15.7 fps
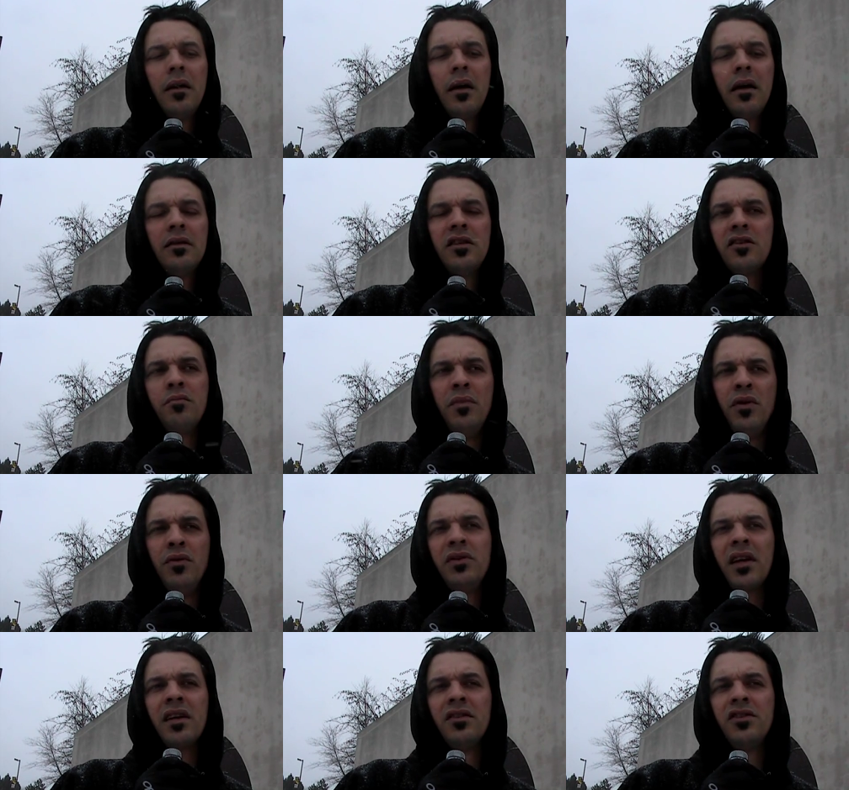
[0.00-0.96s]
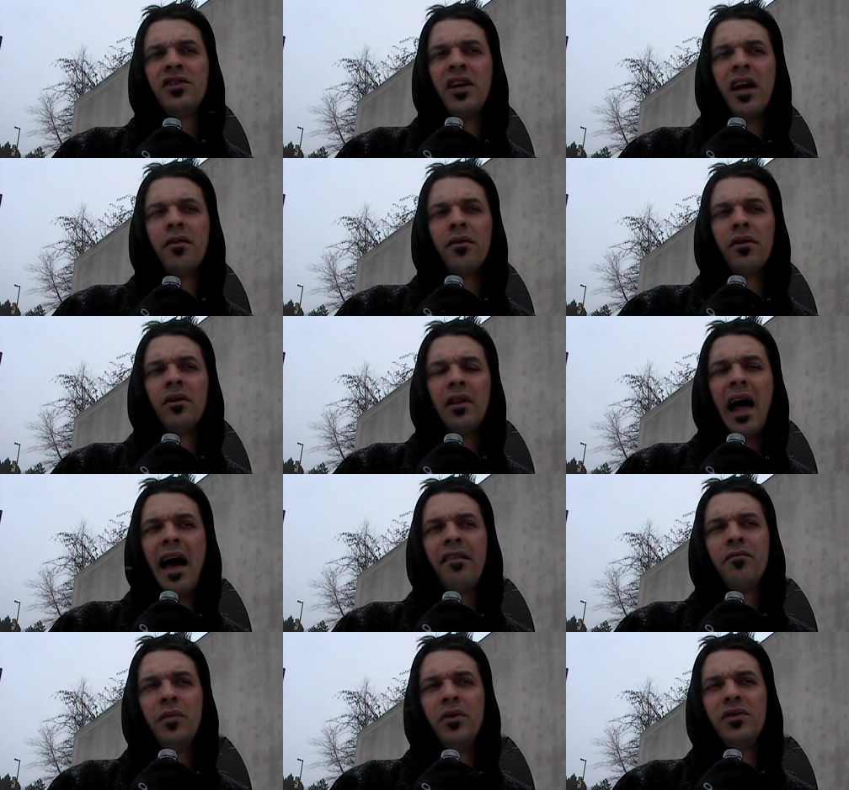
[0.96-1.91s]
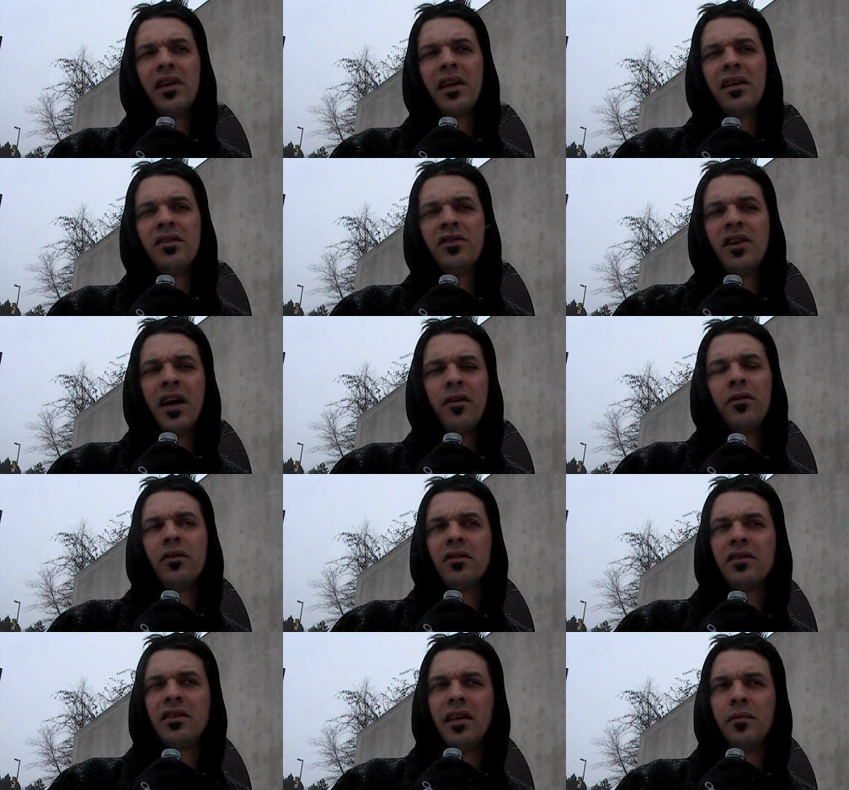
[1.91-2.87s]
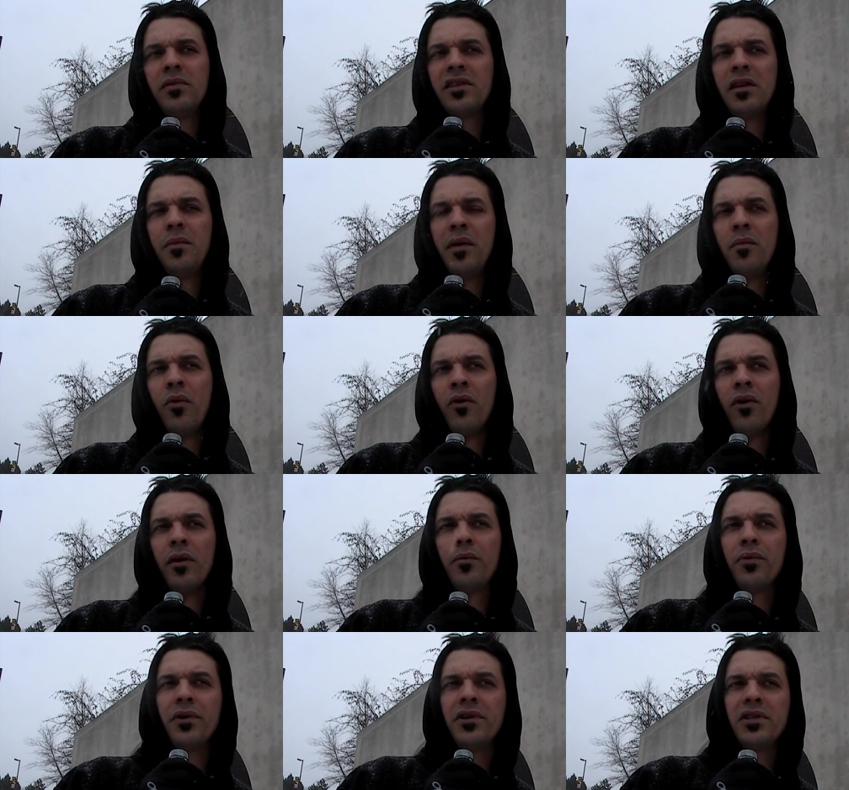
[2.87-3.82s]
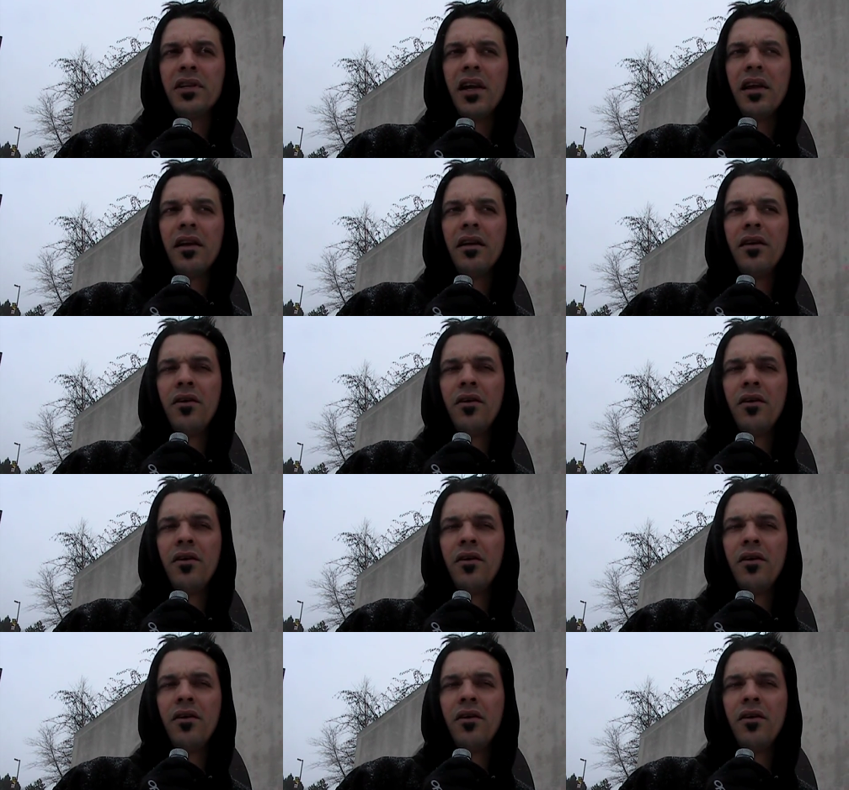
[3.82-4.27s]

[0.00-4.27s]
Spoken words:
just music in general, live music in general seems to be more appreciated,